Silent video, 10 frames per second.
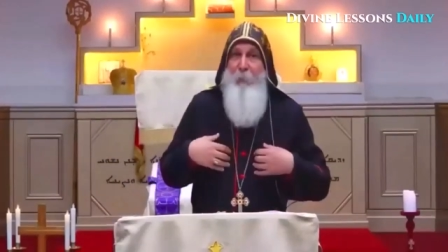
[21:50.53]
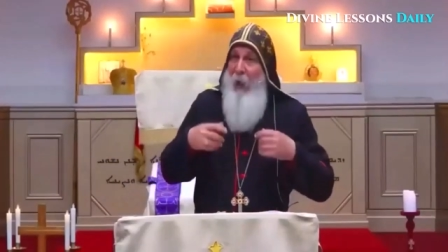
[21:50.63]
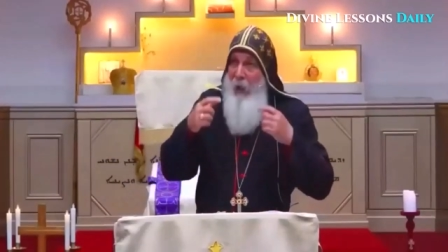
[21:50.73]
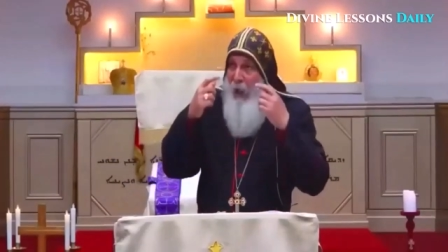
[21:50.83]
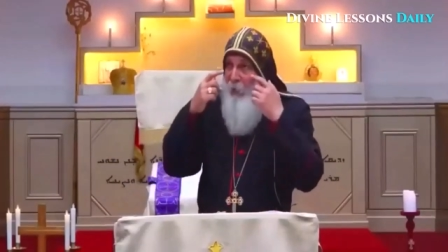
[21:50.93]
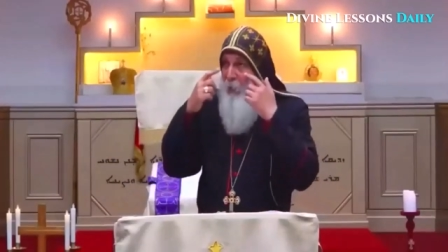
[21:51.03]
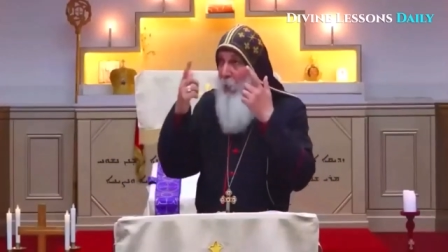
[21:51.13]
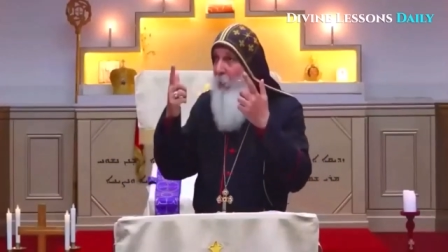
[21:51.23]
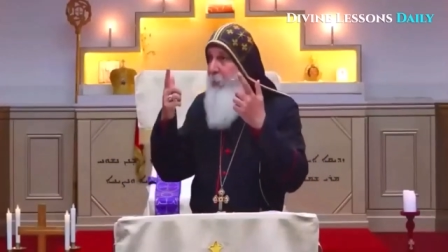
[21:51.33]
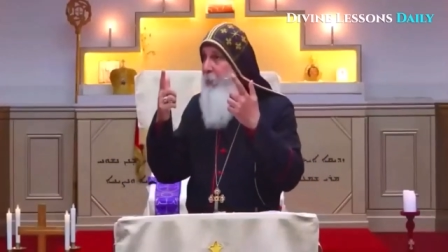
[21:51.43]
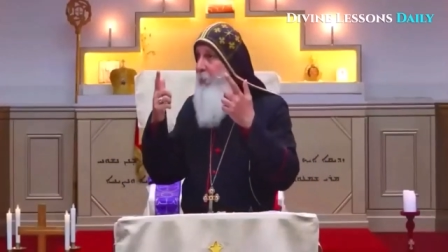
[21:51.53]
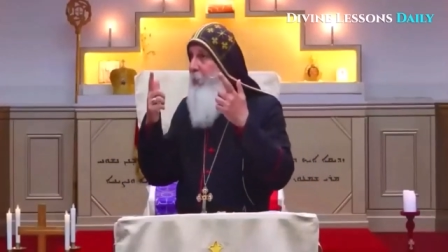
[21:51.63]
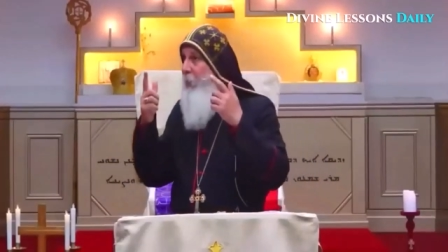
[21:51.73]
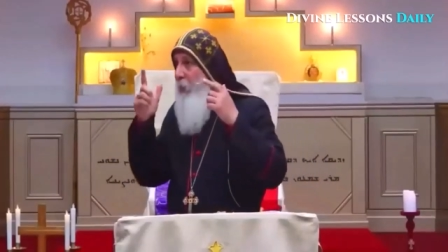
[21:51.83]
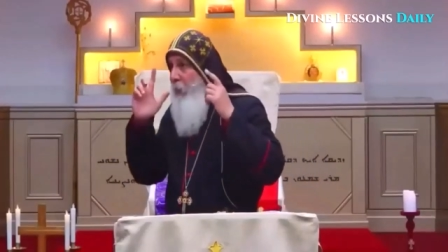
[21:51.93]
my eyes are opened,
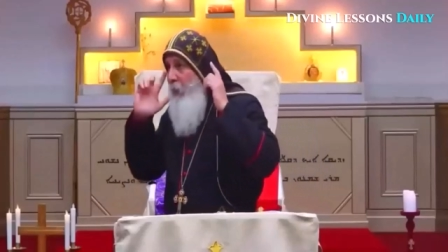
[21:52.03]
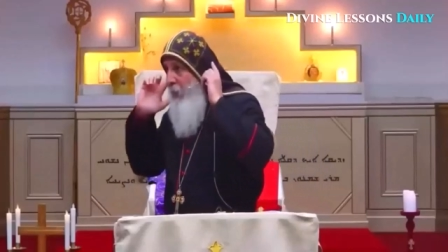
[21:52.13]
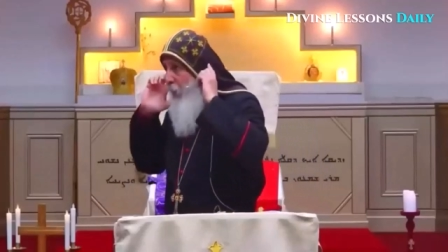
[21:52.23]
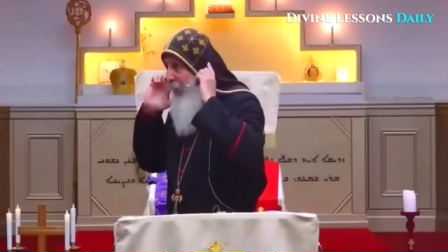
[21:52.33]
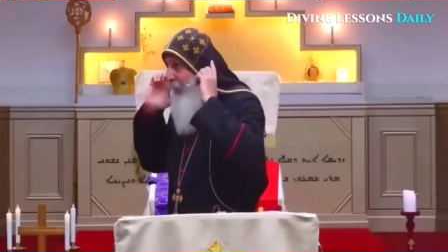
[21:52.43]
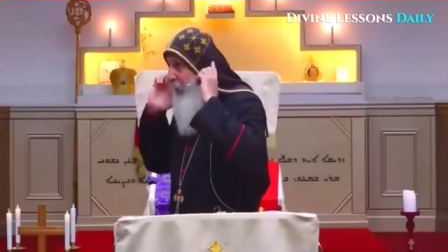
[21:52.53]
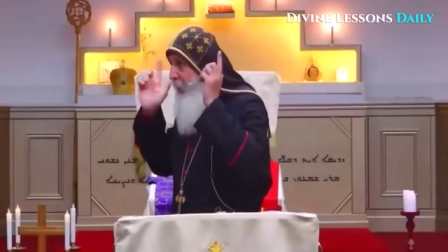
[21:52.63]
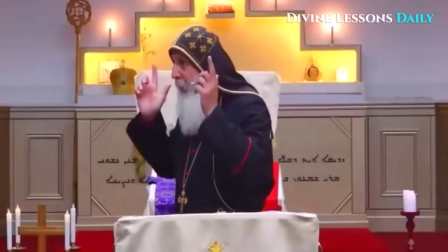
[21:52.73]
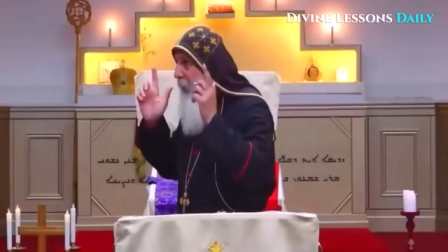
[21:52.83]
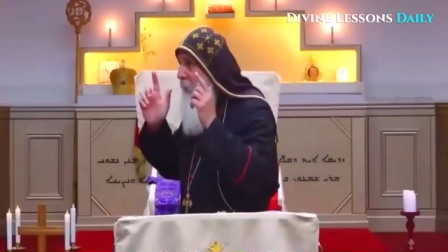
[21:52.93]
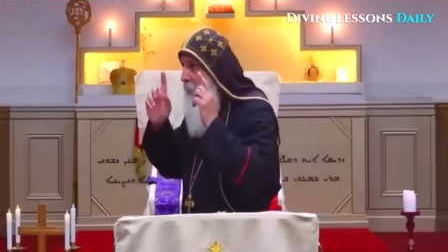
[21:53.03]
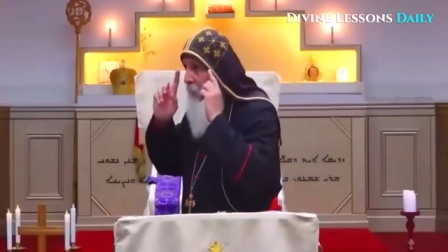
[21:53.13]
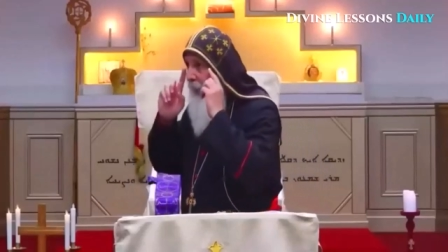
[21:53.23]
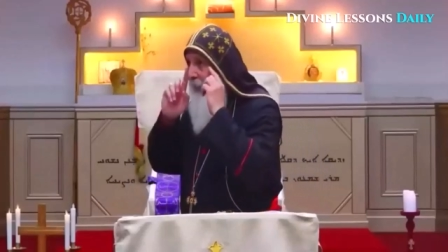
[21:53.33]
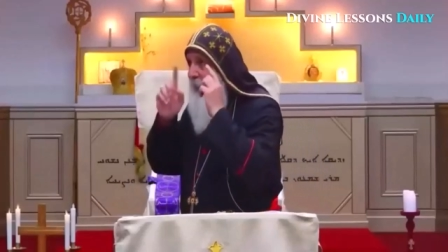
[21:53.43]
I can hear,
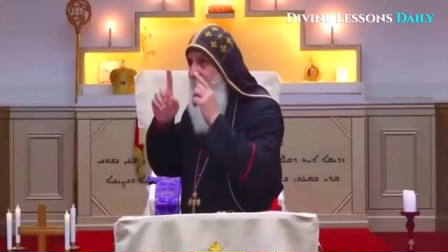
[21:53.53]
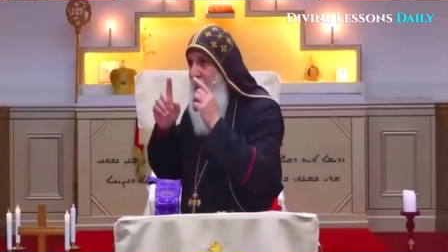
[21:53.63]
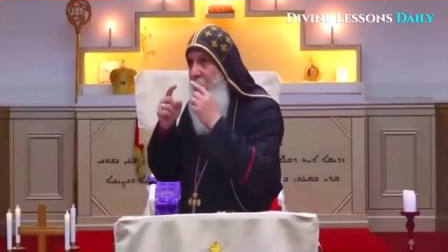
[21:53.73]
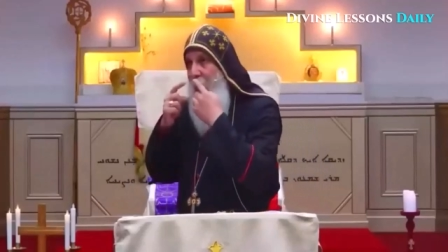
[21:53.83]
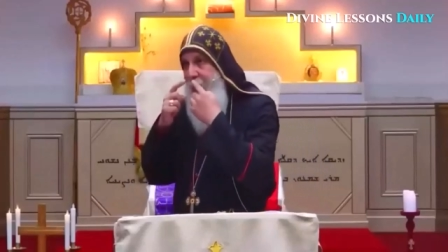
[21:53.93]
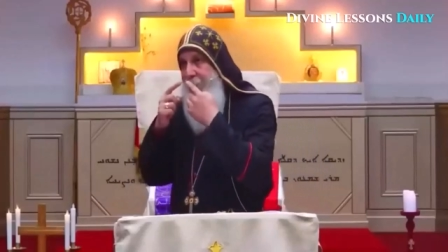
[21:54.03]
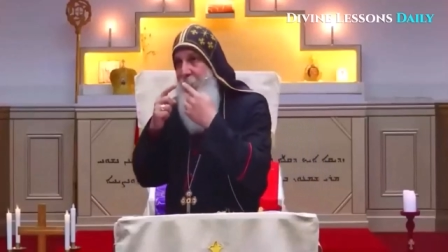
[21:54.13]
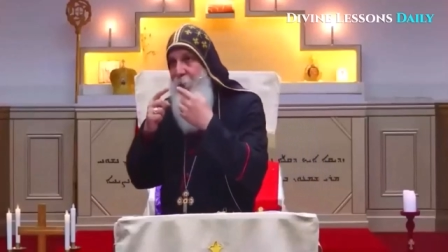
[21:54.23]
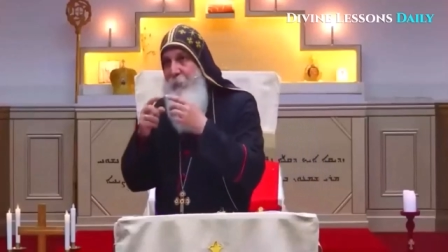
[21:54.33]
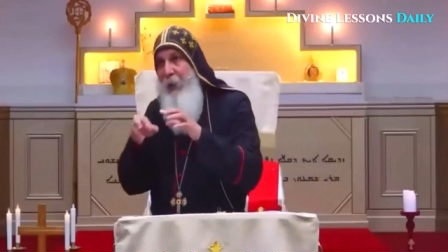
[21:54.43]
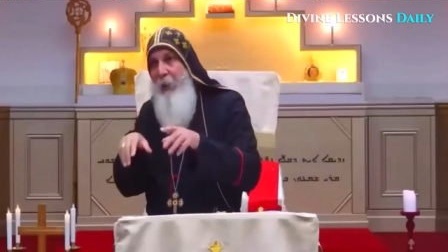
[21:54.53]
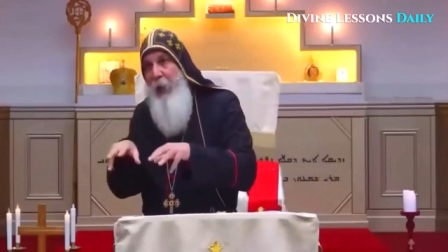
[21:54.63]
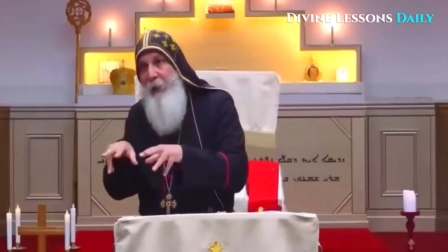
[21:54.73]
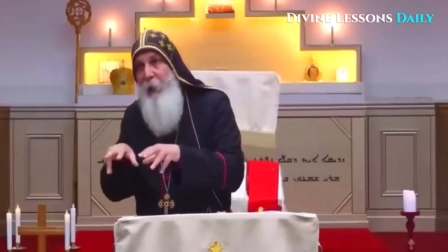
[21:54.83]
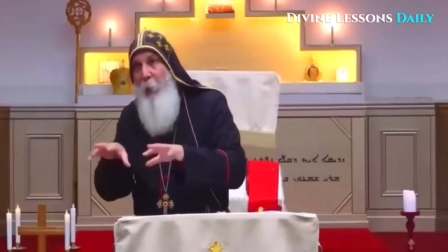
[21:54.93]
I can see, I can smell,
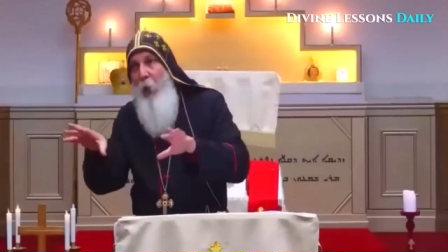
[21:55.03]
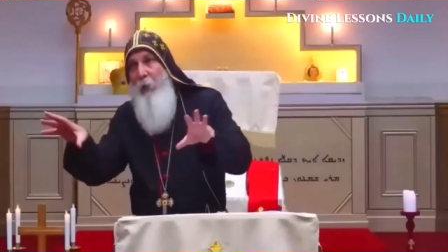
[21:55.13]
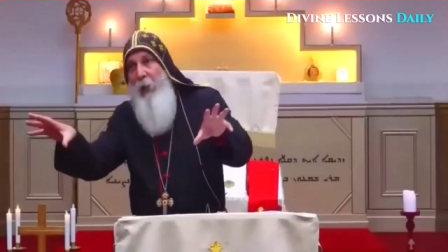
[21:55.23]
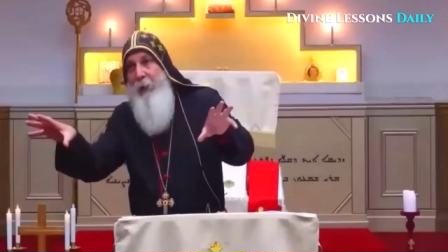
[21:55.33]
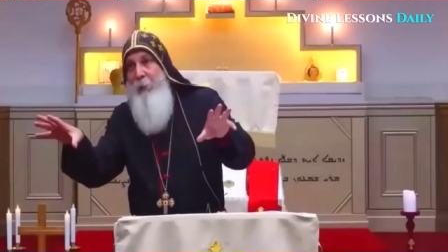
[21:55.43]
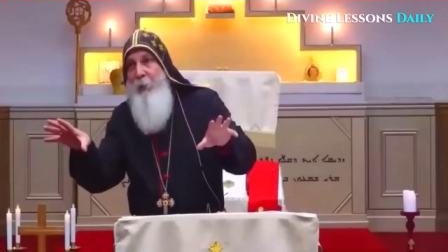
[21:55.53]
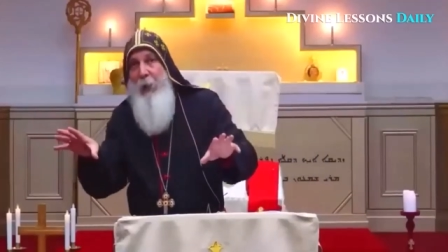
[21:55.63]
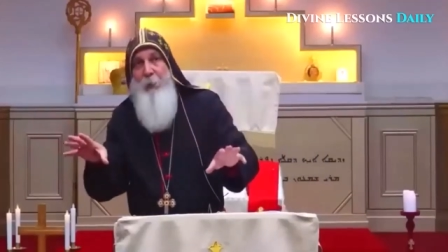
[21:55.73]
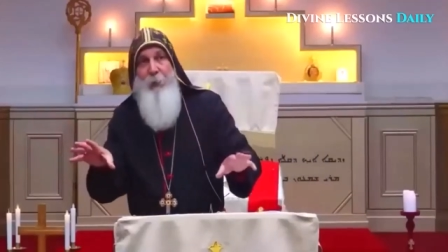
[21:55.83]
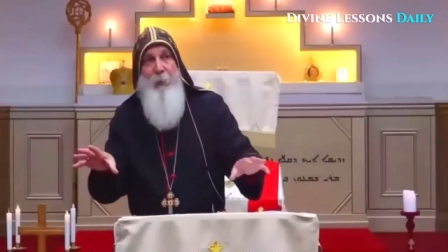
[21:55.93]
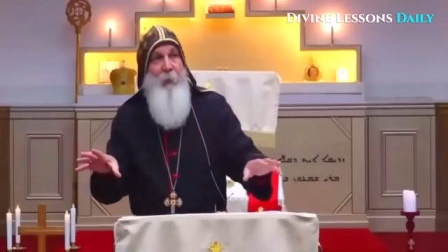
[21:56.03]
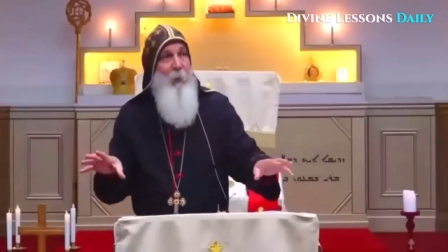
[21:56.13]
I can walk, I can touch.